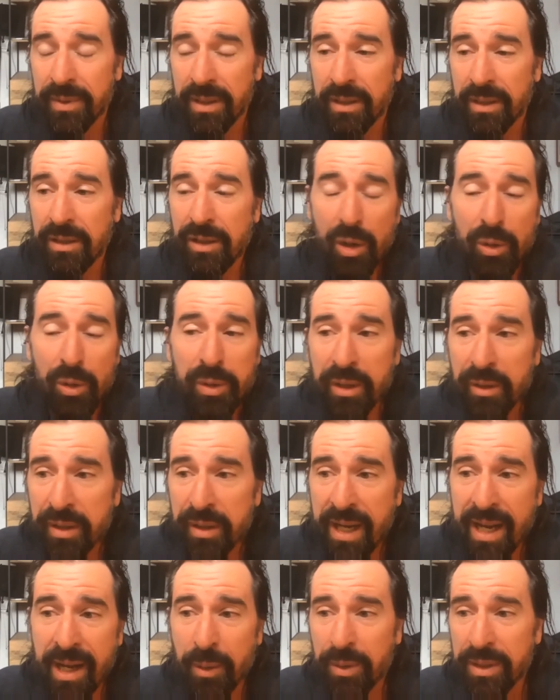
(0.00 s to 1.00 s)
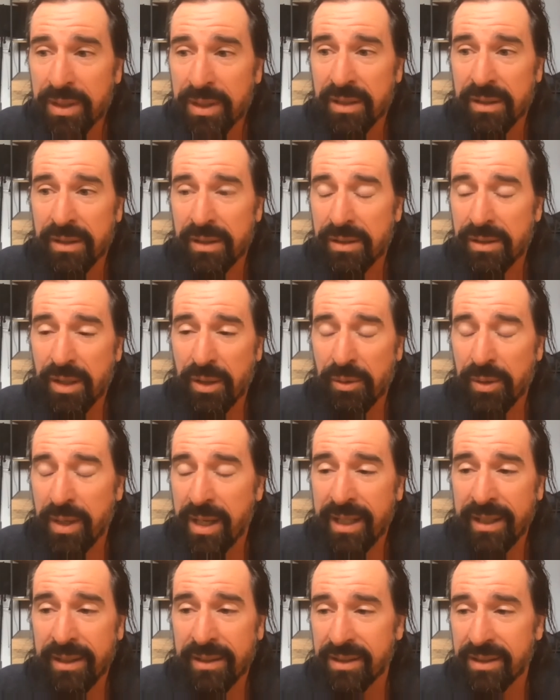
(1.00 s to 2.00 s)
Go there now and
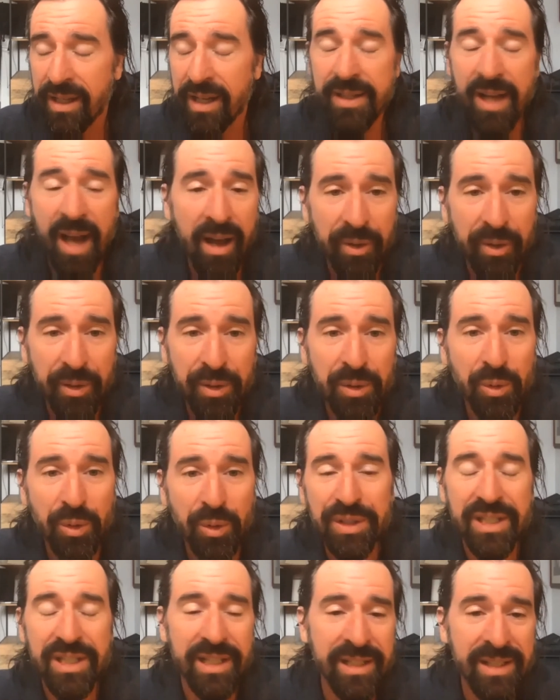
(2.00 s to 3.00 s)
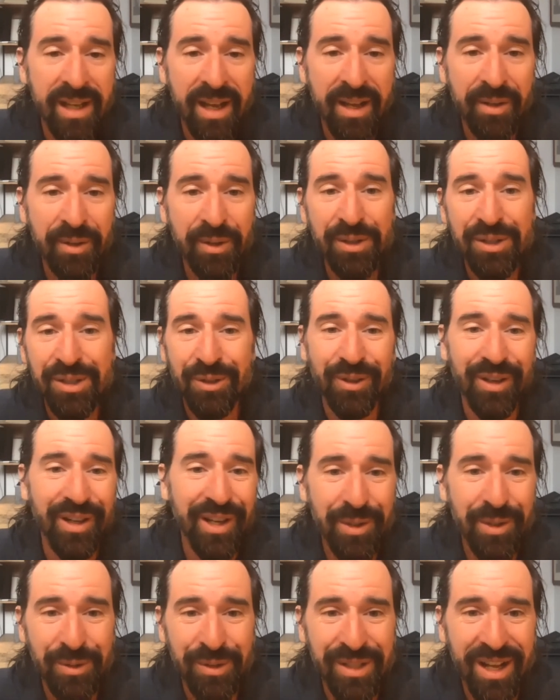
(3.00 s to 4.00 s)
donate $1 or $10 or
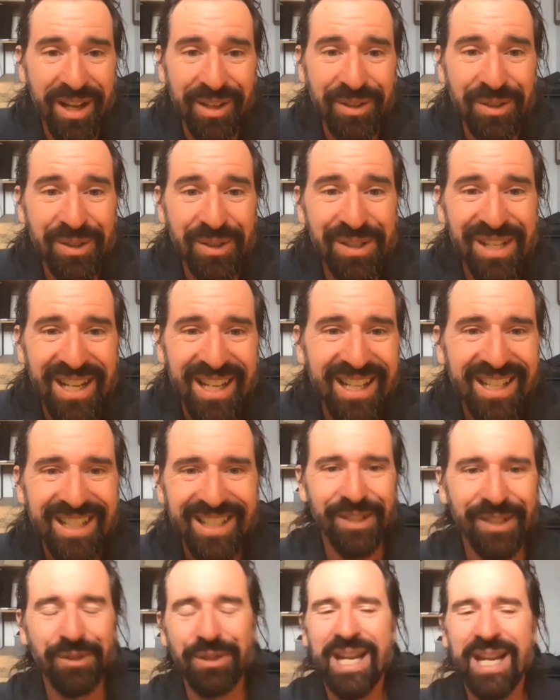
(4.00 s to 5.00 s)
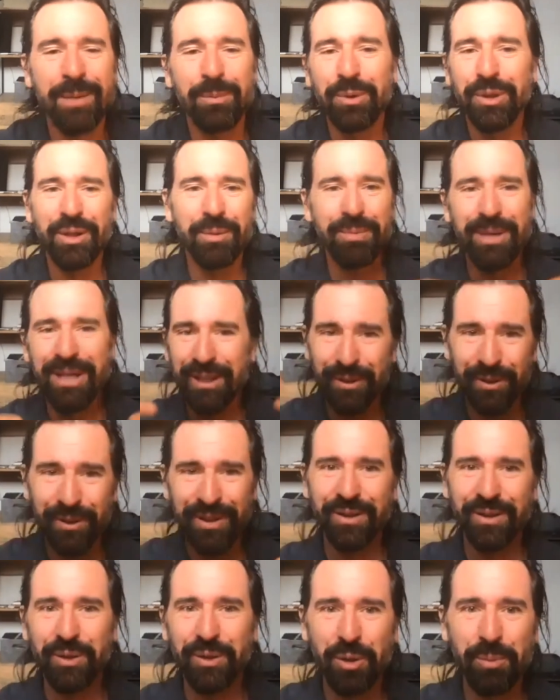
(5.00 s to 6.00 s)
$100. Your name will appear in
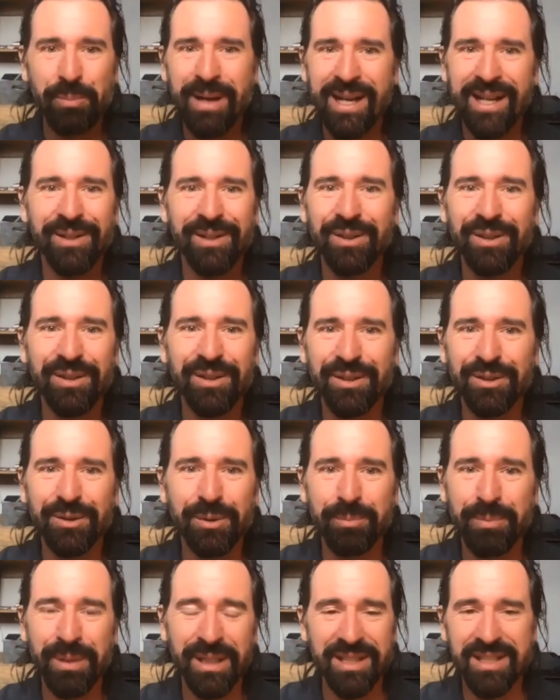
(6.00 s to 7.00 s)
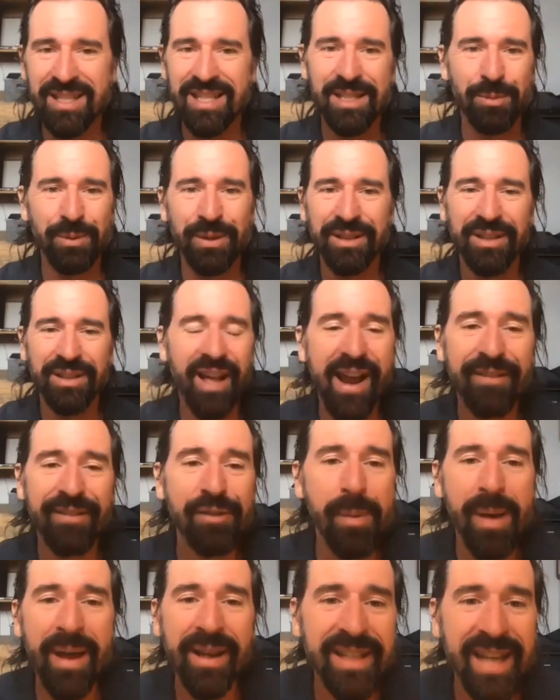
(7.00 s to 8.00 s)
the little banner. Because this went live
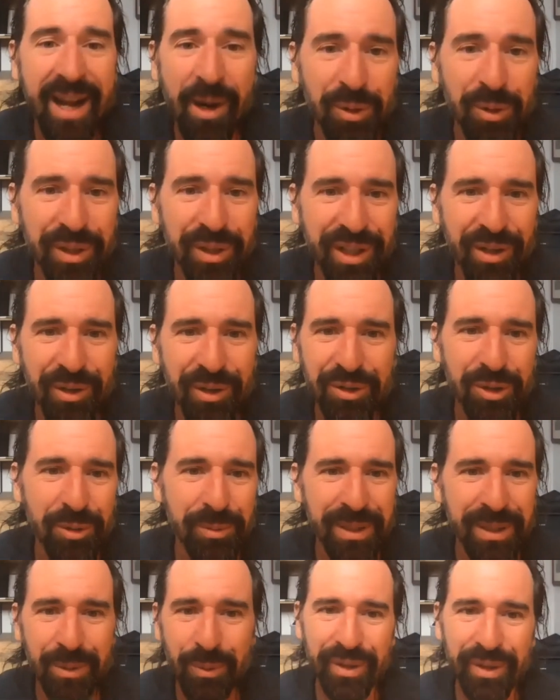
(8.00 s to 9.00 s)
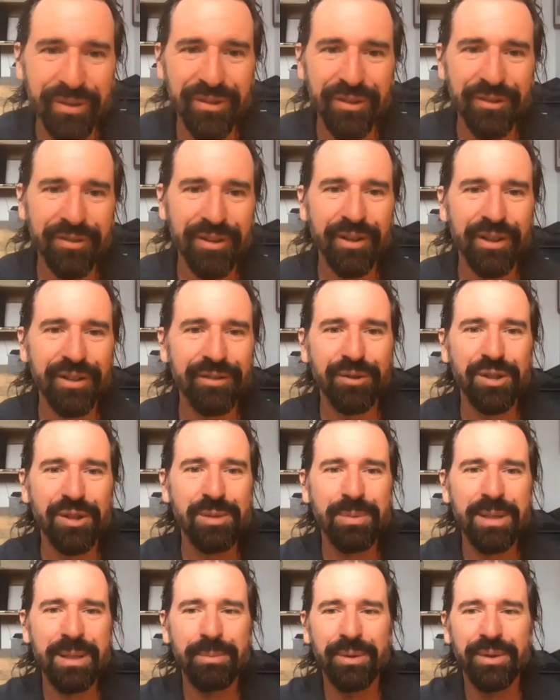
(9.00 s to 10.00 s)
about an hour ago, you'll be one of the very
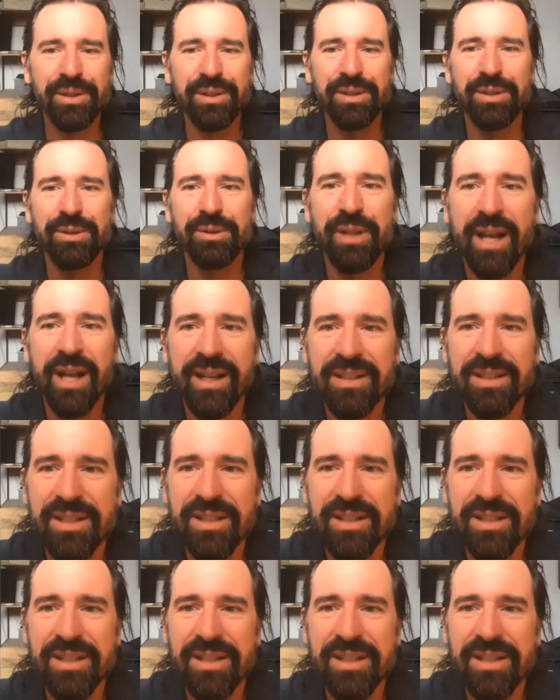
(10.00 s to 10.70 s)
first people to do that.